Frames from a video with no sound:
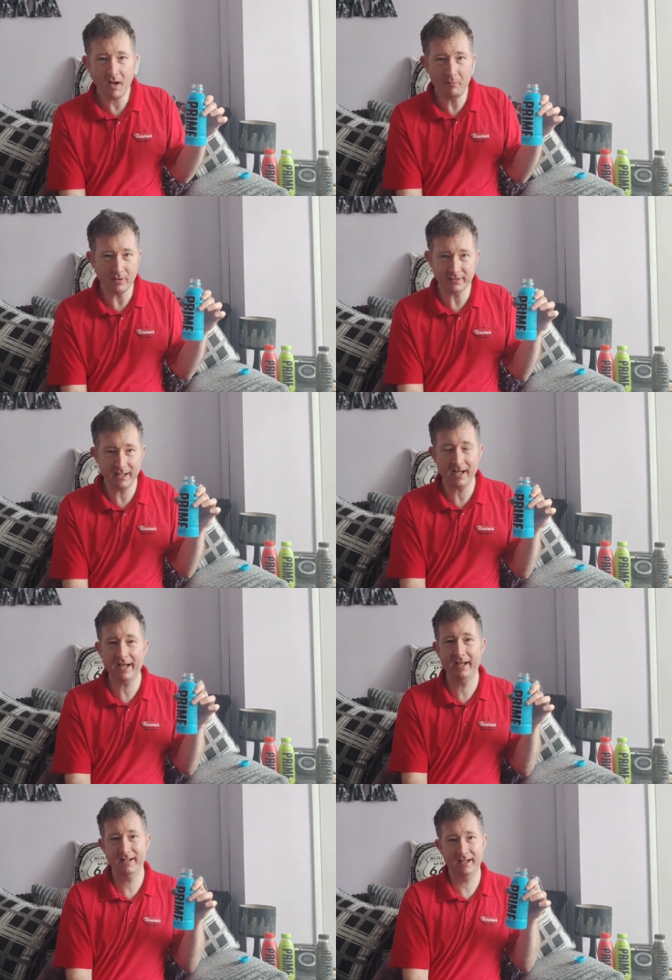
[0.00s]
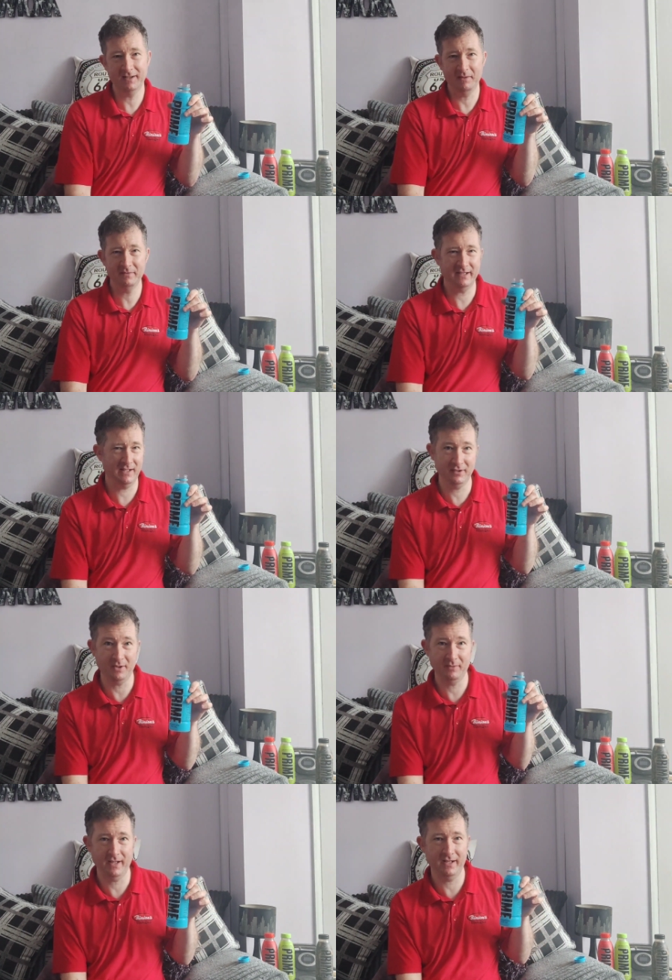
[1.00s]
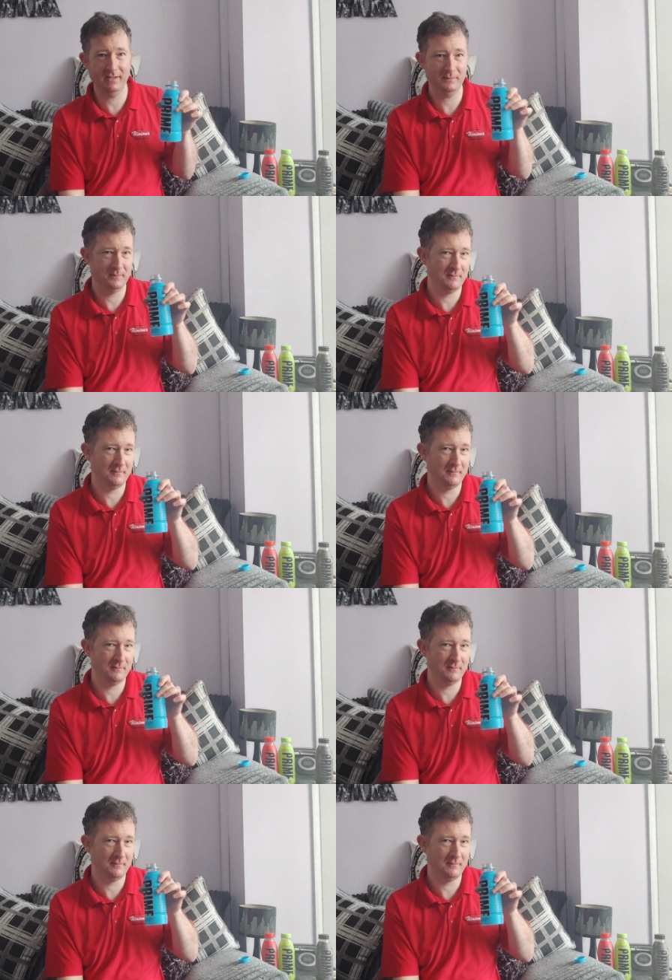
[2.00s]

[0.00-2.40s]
I'm not saying I hate it, I'm saying I don't get it.